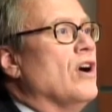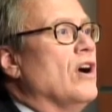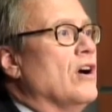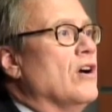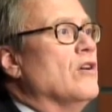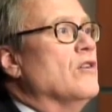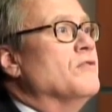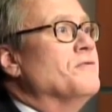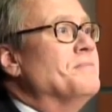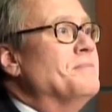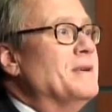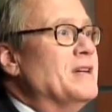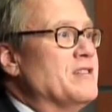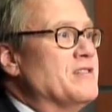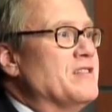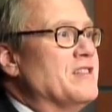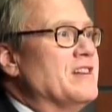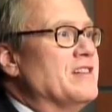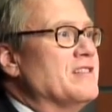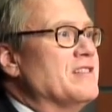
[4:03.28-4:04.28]
own
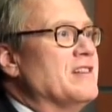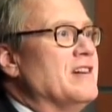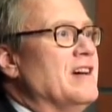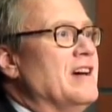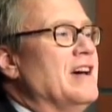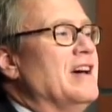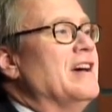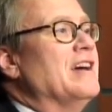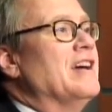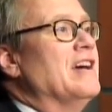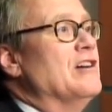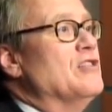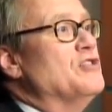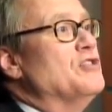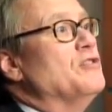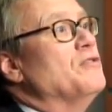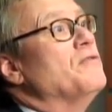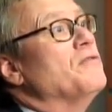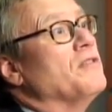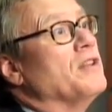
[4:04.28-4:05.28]
business because
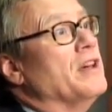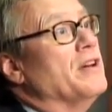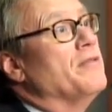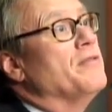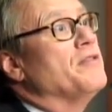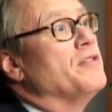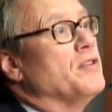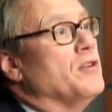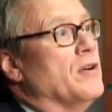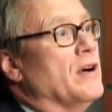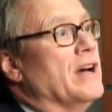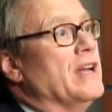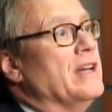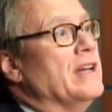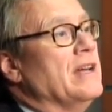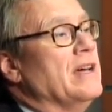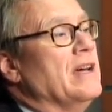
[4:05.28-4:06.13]
you've lived through it.